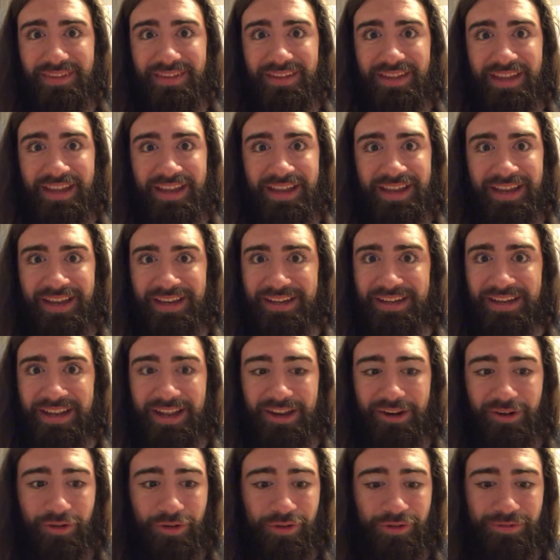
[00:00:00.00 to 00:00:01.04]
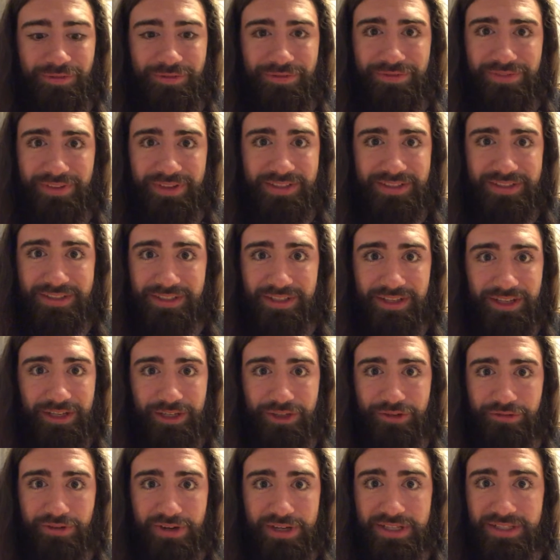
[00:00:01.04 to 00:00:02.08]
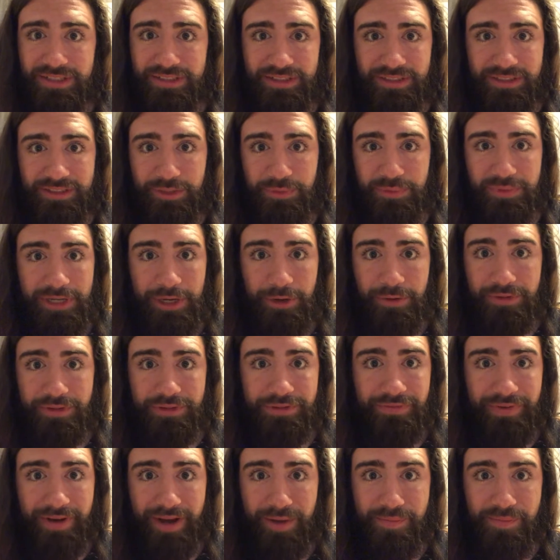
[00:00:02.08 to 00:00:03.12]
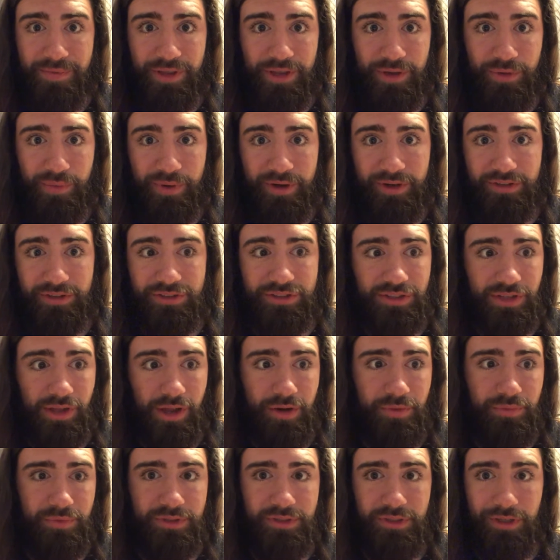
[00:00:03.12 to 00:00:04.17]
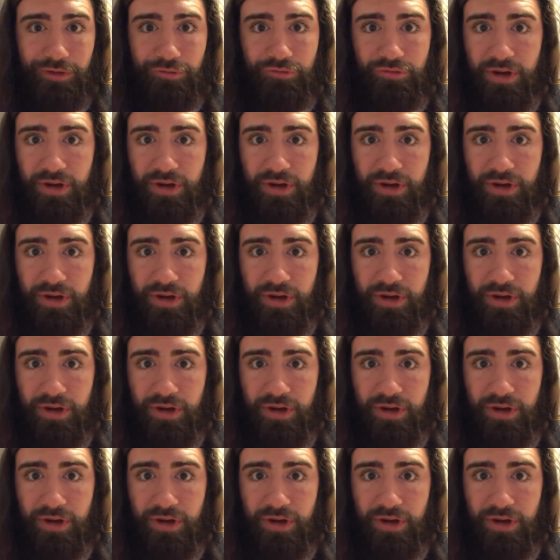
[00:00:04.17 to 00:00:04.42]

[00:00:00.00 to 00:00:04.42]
and had all of this like craziness that went down with his family, where his son was like